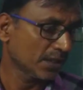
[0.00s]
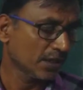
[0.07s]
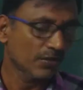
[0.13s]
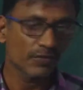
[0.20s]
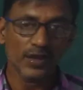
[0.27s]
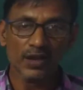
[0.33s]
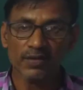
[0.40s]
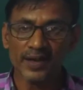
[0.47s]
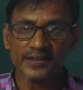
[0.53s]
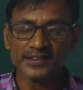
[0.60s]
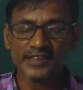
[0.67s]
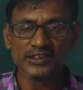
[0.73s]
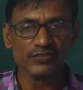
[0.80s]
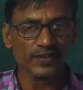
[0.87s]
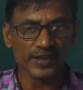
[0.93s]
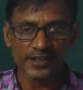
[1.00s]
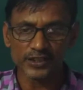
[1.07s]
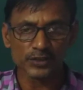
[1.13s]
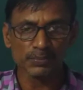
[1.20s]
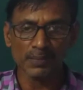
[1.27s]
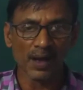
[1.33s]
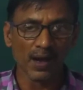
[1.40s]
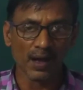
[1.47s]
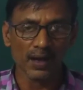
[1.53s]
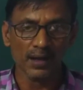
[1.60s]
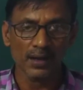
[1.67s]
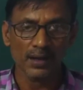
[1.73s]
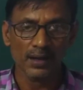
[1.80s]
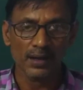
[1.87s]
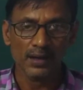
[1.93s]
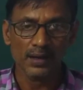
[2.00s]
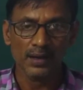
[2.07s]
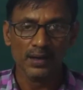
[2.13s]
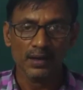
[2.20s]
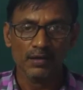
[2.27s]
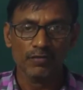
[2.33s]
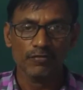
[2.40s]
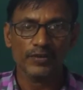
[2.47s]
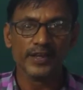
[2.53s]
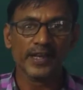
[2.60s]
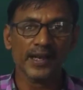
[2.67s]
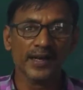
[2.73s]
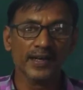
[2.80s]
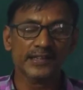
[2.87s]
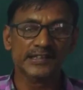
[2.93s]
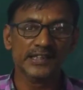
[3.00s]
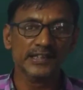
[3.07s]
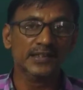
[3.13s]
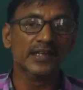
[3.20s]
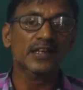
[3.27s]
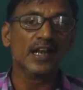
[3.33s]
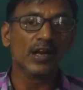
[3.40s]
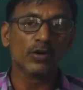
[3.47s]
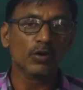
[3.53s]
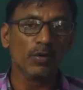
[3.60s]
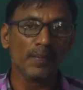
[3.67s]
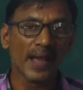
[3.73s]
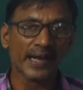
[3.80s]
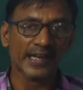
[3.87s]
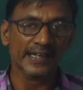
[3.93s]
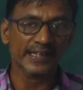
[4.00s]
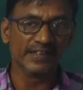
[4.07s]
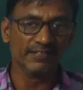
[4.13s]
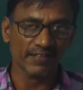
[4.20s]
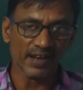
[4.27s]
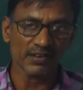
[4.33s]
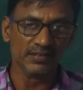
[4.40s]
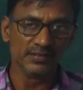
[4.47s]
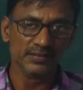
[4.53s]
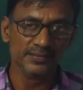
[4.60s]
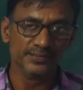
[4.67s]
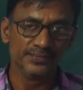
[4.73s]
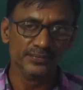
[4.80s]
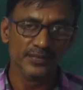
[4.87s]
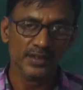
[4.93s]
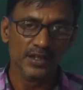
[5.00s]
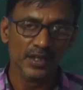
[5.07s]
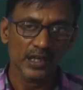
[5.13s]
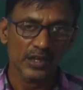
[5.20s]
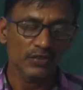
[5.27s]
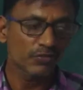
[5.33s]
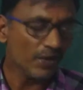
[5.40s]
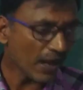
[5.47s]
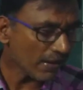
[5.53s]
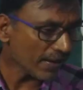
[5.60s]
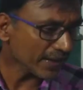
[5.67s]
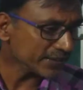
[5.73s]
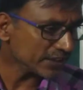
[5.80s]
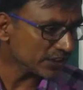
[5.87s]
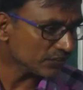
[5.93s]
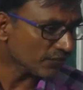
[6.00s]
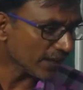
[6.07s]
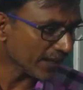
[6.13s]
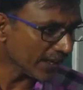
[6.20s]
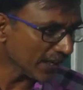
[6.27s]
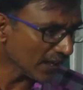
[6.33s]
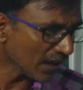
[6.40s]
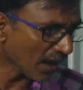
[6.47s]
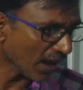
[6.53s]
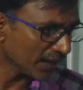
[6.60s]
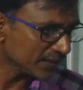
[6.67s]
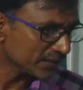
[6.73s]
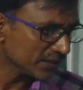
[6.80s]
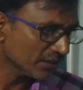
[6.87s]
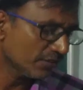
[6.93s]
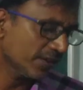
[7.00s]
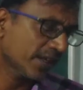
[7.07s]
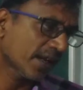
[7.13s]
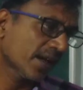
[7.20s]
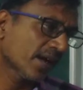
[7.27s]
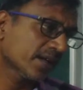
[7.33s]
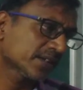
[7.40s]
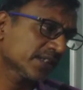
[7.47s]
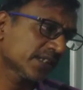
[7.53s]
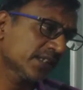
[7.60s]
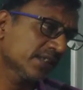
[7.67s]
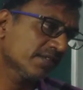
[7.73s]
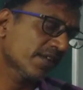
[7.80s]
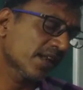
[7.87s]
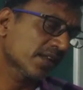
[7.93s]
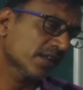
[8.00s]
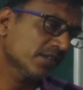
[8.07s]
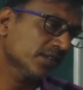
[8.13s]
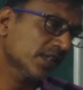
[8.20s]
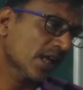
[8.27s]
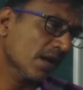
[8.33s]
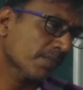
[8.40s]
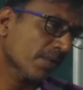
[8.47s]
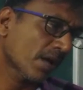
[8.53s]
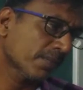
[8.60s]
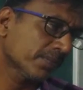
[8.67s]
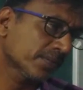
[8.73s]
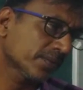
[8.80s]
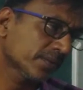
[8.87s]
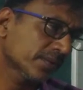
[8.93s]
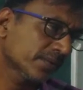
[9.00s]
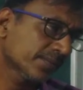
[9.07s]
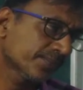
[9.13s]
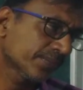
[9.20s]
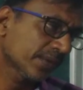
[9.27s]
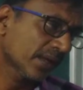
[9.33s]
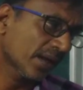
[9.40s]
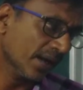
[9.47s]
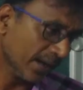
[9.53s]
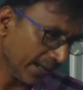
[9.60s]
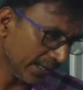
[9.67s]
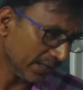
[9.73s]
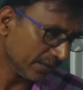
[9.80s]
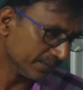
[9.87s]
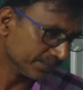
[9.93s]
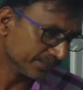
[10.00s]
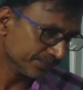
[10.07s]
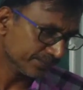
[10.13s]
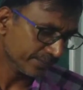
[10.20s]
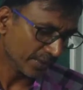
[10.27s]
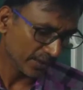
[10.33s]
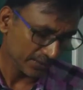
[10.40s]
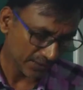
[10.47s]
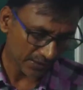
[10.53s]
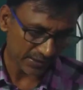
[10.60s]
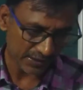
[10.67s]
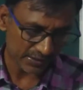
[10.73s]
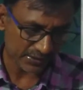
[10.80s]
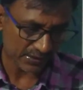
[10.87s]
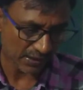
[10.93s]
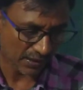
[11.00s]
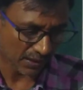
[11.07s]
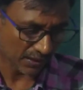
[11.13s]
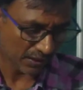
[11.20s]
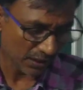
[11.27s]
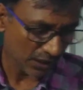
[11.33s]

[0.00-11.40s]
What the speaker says: Wavelength is very small. We cannot see the electromagnetic wave. The wavelength is very large, we cannot see the help of light. That is called